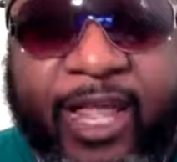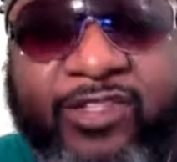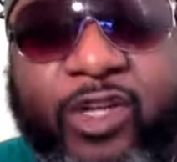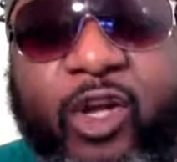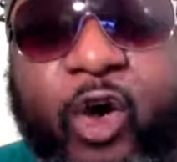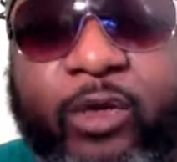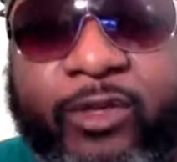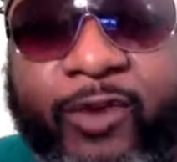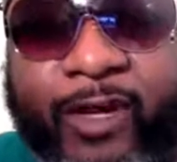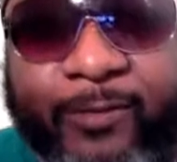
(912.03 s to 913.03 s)
That's a
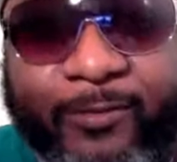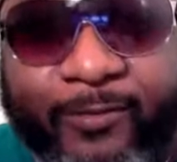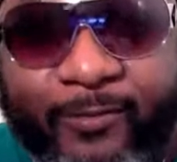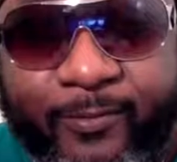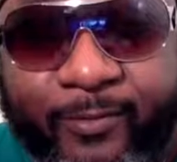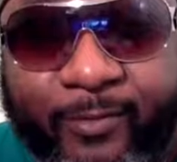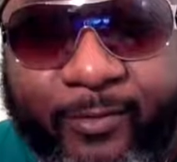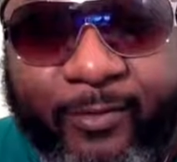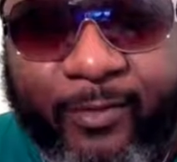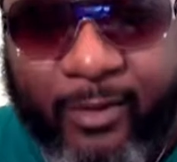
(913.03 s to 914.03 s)
colon, right?
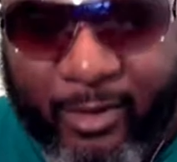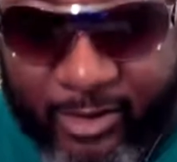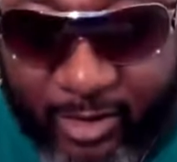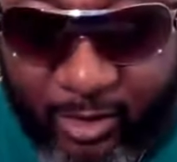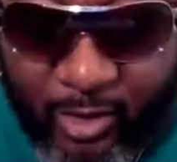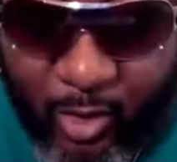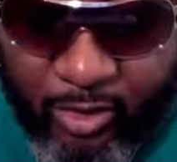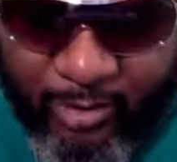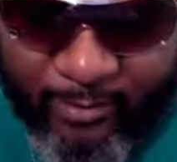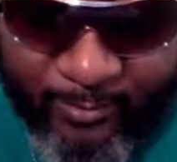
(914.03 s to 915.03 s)
It's called a
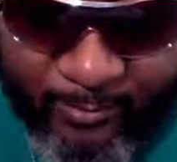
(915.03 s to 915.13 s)
colon.